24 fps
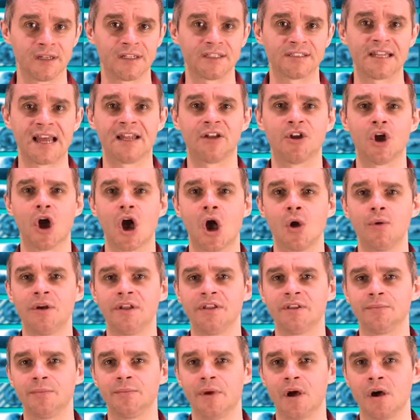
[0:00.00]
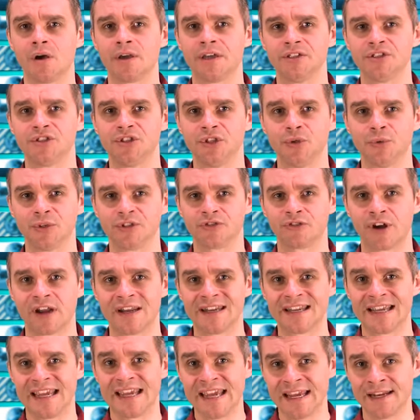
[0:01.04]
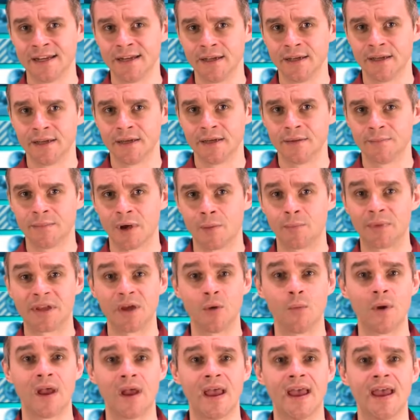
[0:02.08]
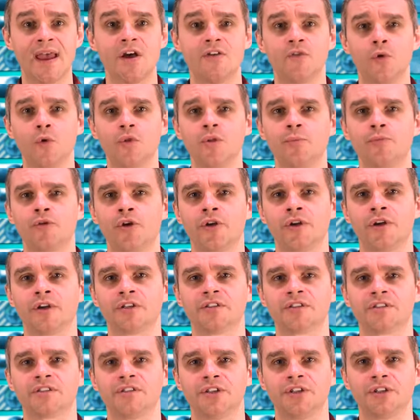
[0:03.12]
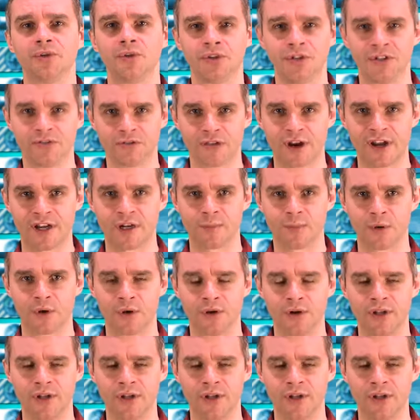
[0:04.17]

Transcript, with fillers: Understand not only the markets you are trading in, but be aware of all the products that you can trade